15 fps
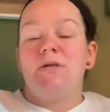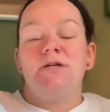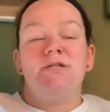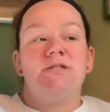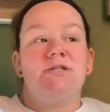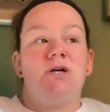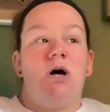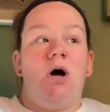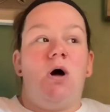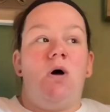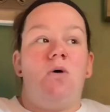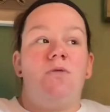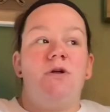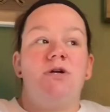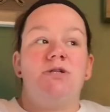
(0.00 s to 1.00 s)

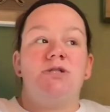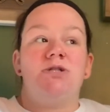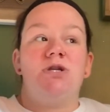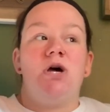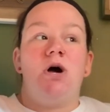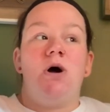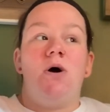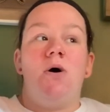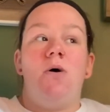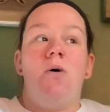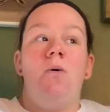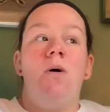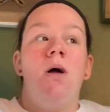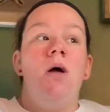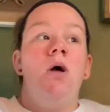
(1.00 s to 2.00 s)
so there's no